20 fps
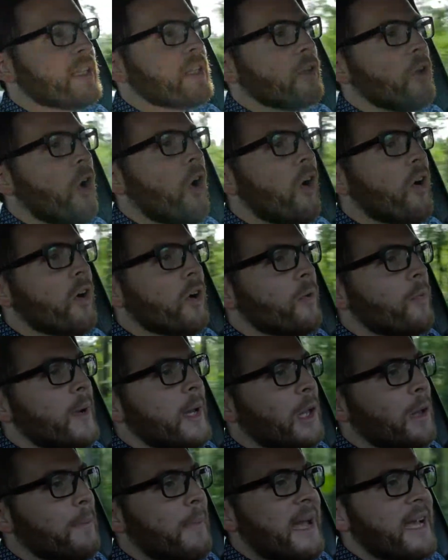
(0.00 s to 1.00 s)
This longer
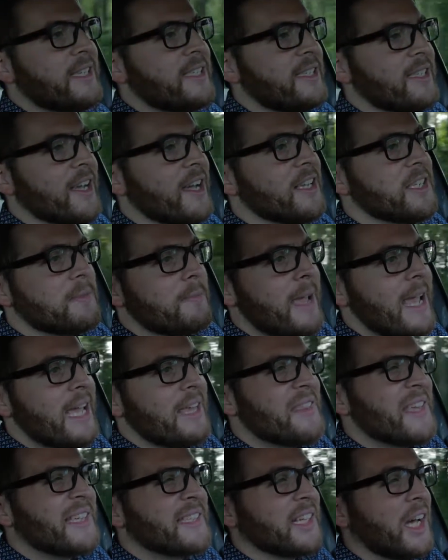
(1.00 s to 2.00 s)
wheelbase does
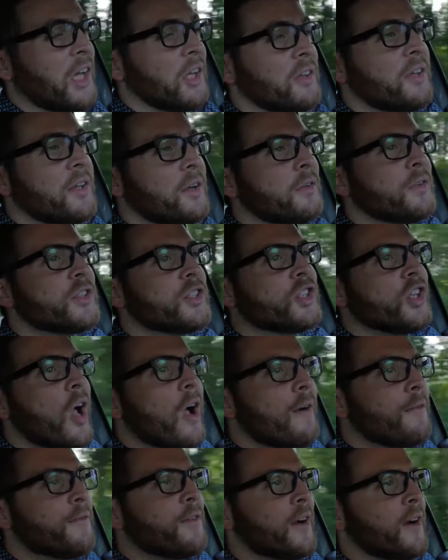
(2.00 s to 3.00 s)
make this a little
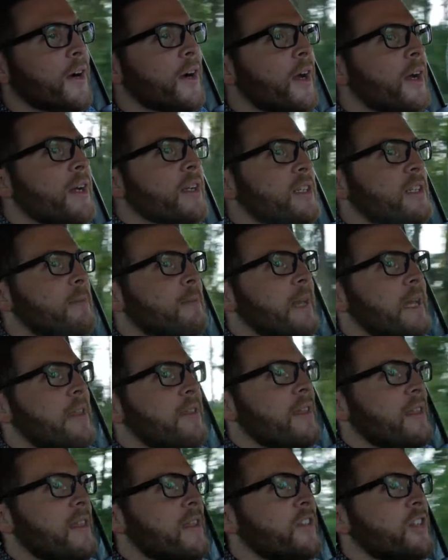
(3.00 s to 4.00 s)
softer to
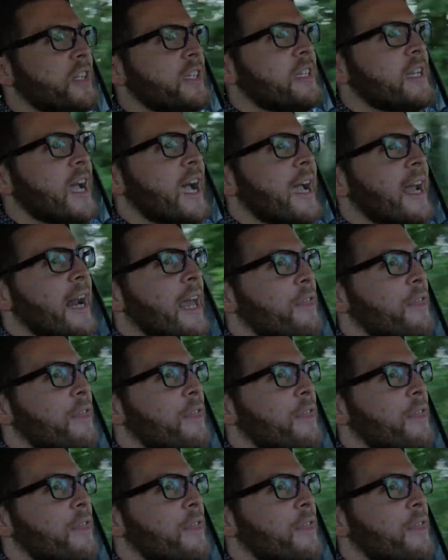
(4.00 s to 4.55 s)
me than the GTI,